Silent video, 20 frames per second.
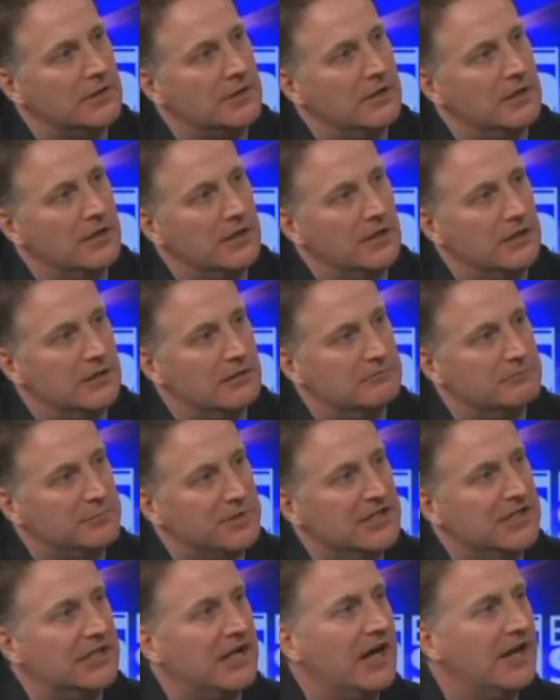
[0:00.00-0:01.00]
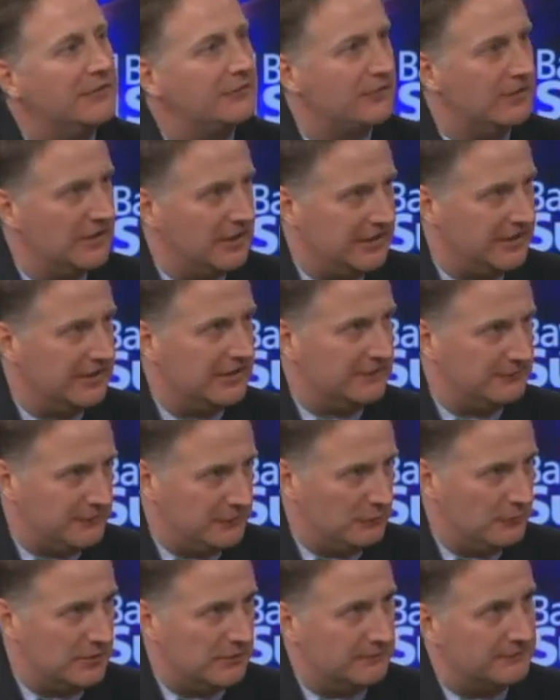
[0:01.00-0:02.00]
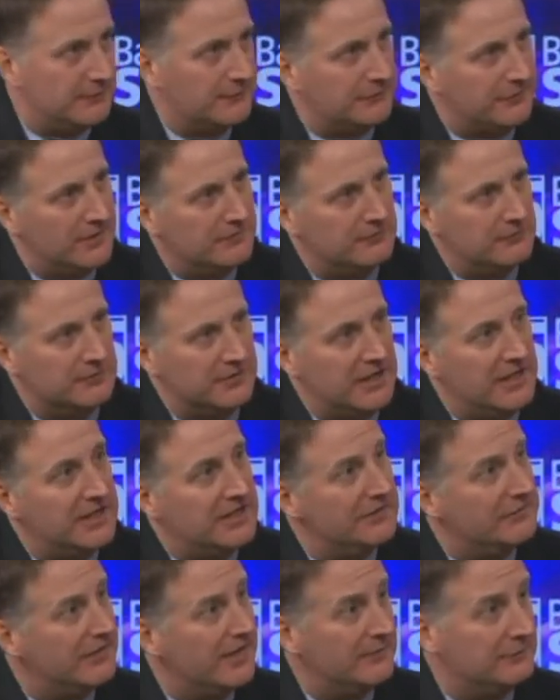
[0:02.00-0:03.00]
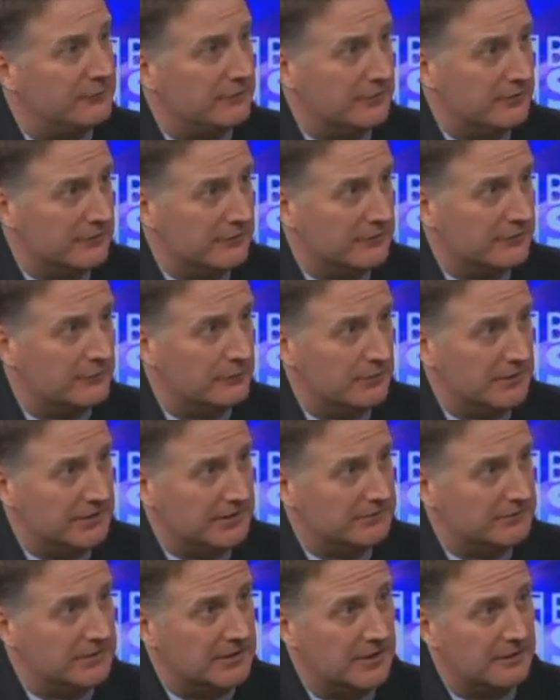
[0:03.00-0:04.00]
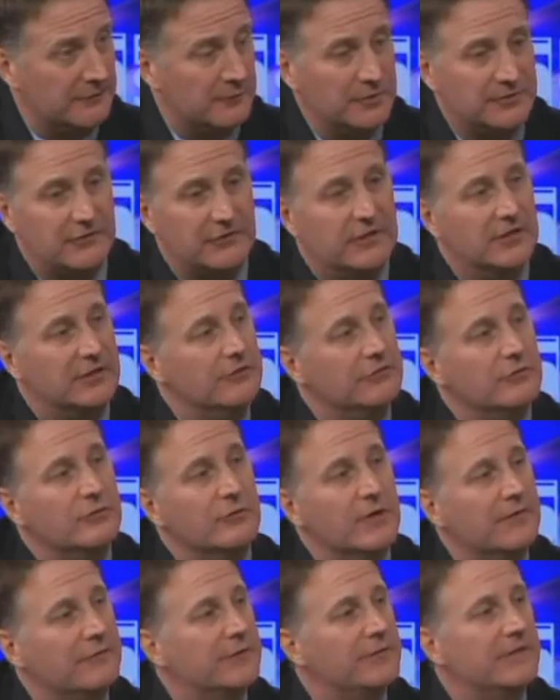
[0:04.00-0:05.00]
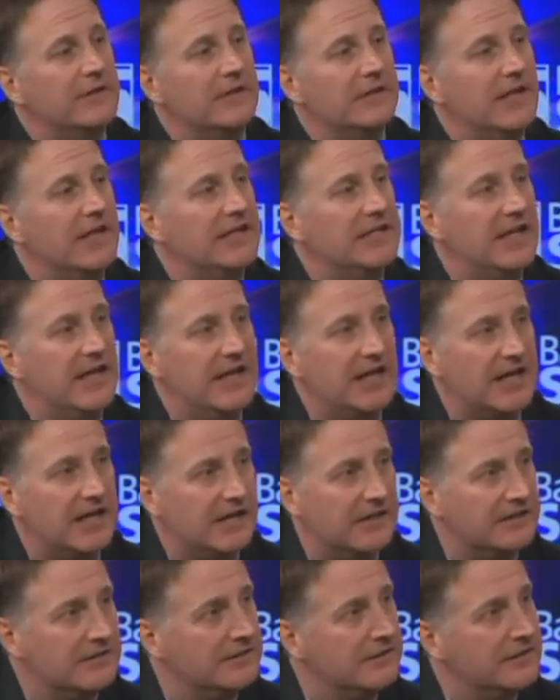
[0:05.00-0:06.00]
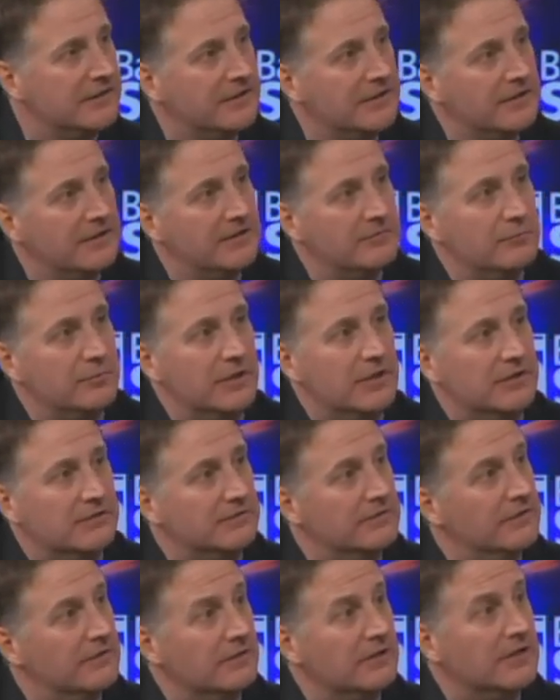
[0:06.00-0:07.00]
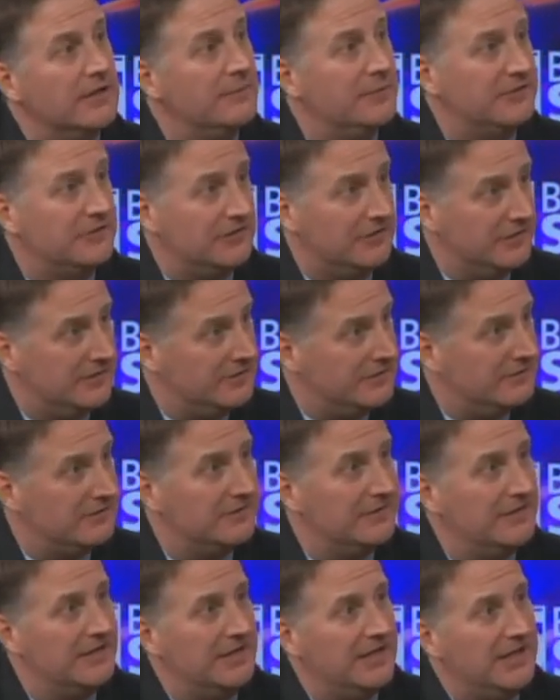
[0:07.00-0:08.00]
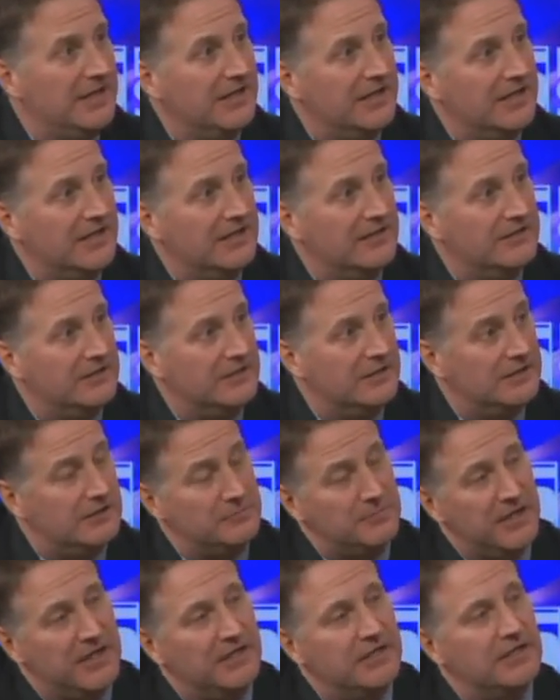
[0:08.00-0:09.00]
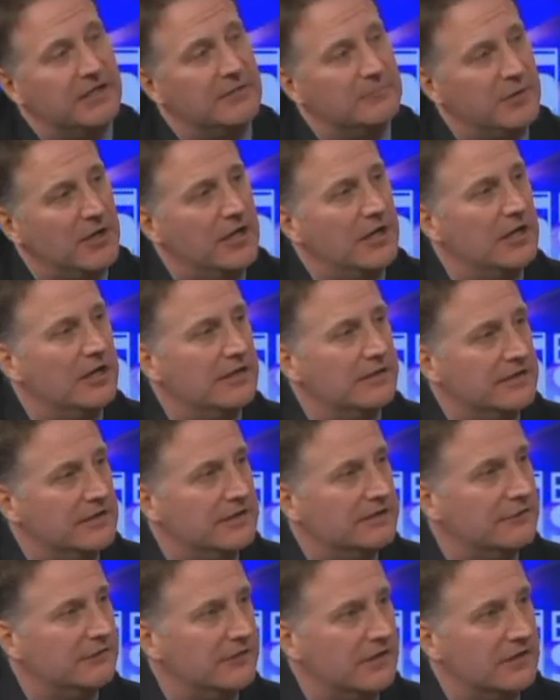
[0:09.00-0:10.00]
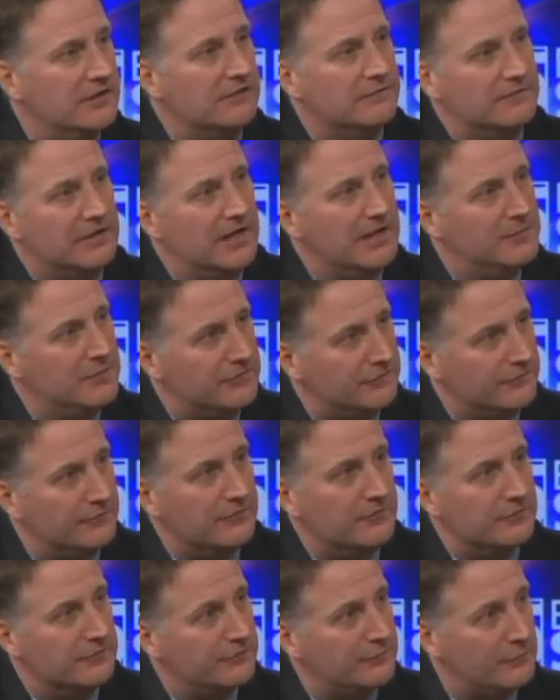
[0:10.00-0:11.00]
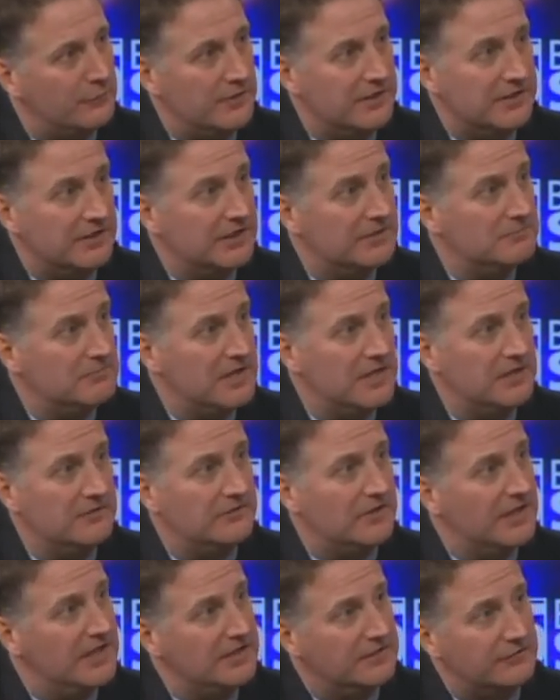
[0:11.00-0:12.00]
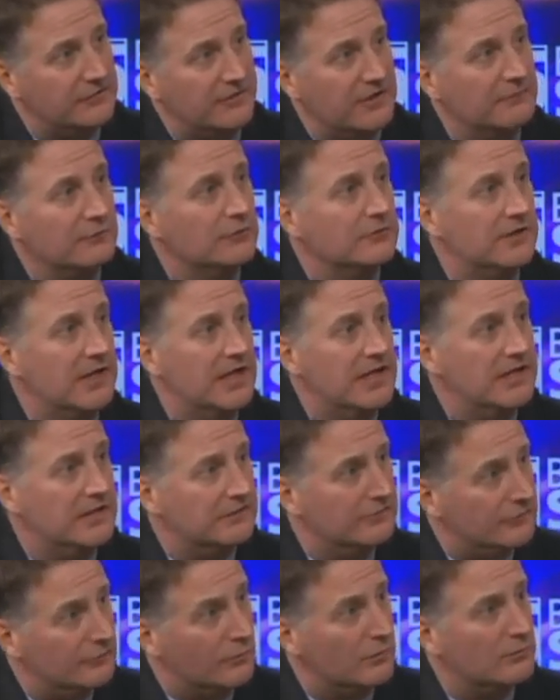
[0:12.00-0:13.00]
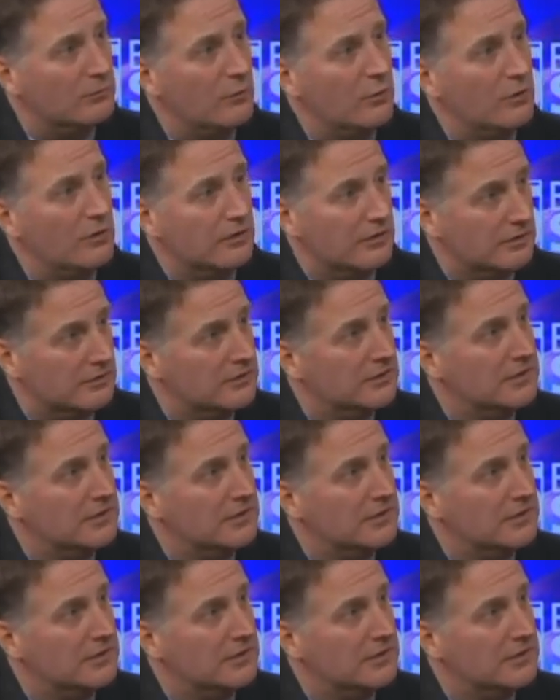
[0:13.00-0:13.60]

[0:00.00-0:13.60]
um, being isolated, if you will, for several days after an earthquake. The government's going to do everything they can, but they're limited. And uh, depending upon the extent of damage for an earthquake, it may take several days or before. more